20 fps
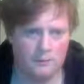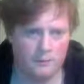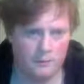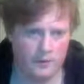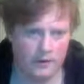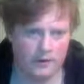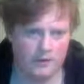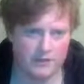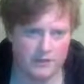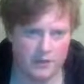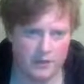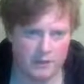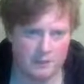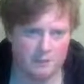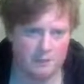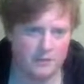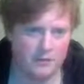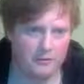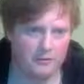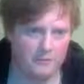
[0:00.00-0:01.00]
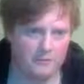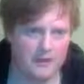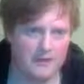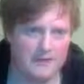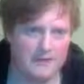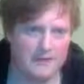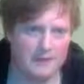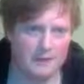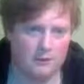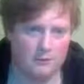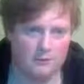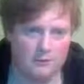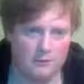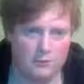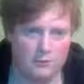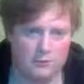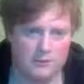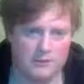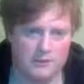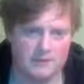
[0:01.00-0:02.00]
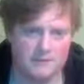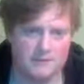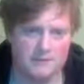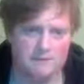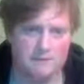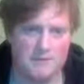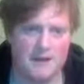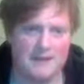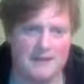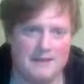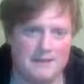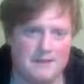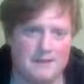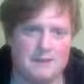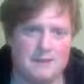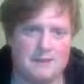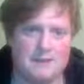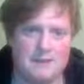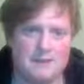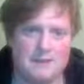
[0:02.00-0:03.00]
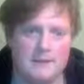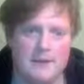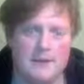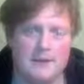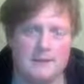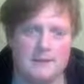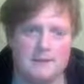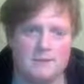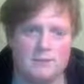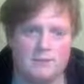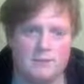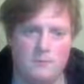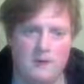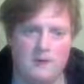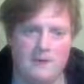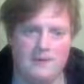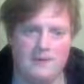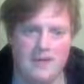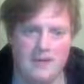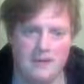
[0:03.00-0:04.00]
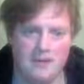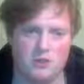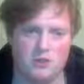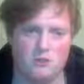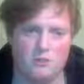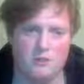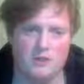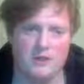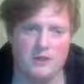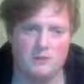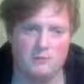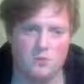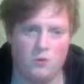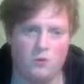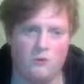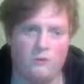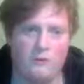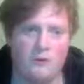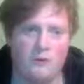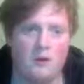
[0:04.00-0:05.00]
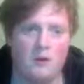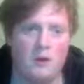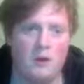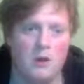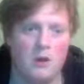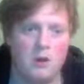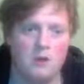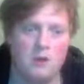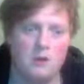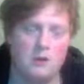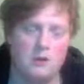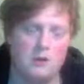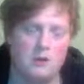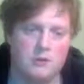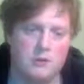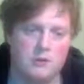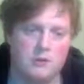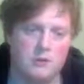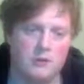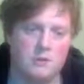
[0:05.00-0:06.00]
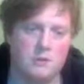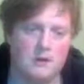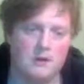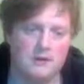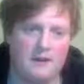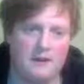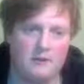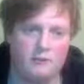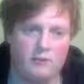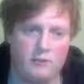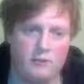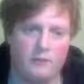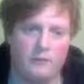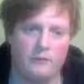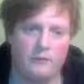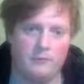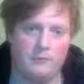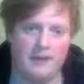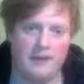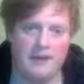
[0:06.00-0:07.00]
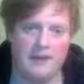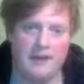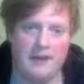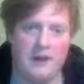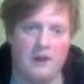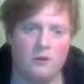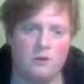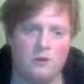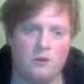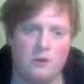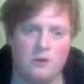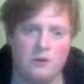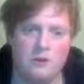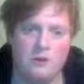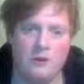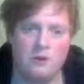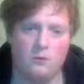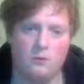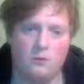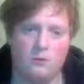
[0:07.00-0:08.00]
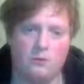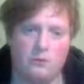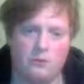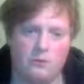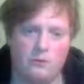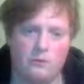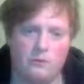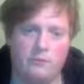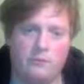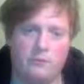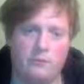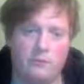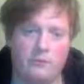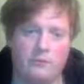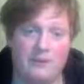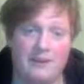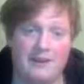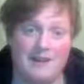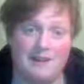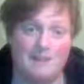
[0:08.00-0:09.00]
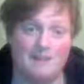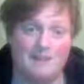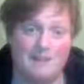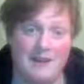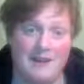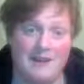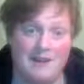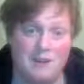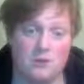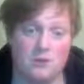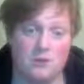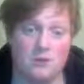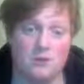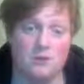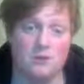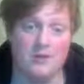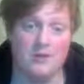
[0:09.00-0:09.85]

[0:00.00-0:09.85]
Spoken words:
But I'm threatening, of course, mate. That's my intention with that move. Stopping that rook from getting out, and also threatening the mate on